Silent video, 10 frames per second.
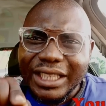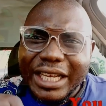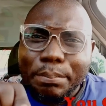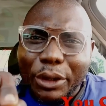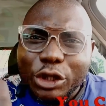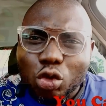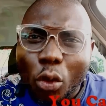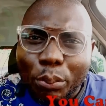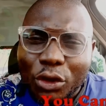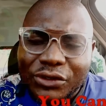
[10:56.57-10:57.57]
in
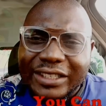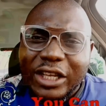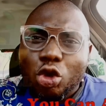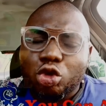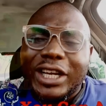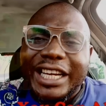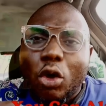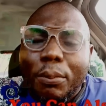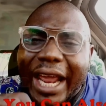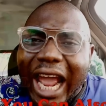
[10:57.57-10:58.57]
political process so that
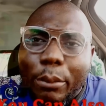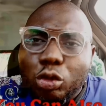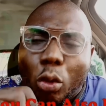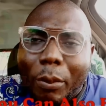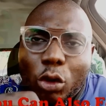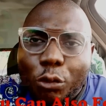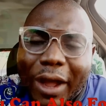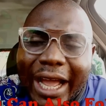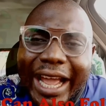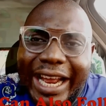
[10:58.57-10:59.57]
they will be able to
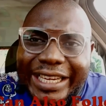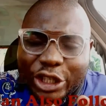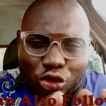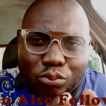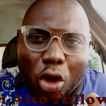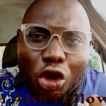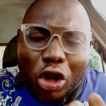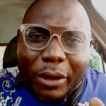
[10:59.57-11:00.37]
maneuver the small